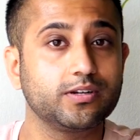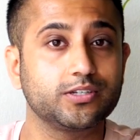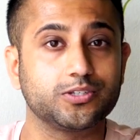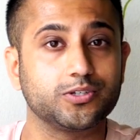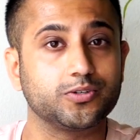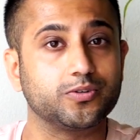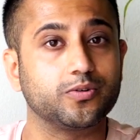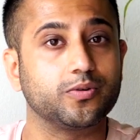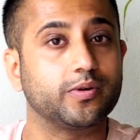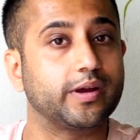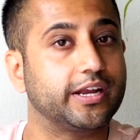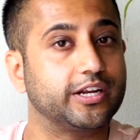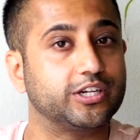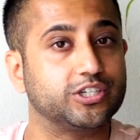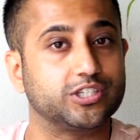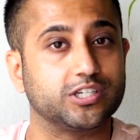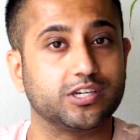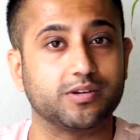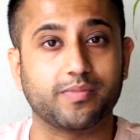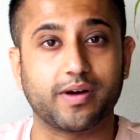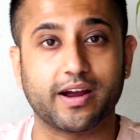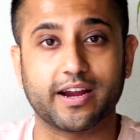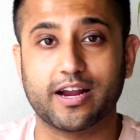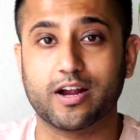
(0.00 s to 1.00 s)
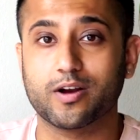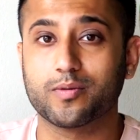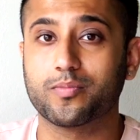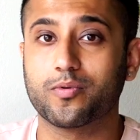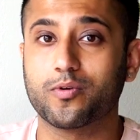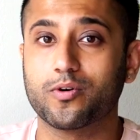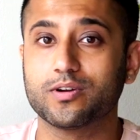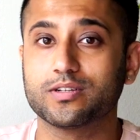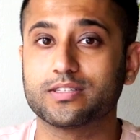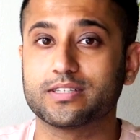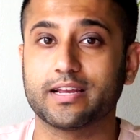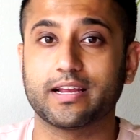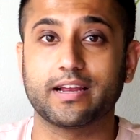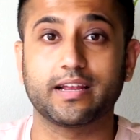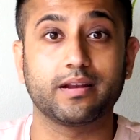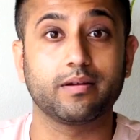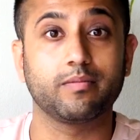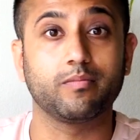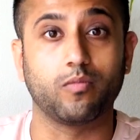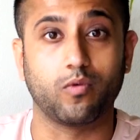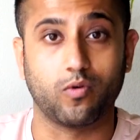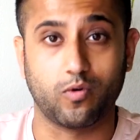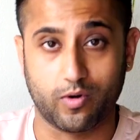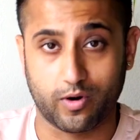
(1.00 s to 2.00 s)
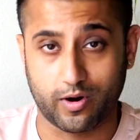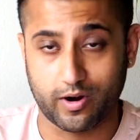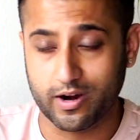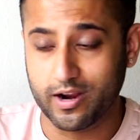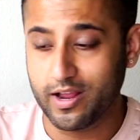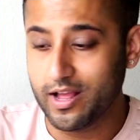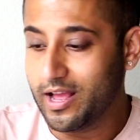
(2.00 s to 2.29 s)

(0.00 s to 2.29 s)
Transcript: to HDMI outputs, and more.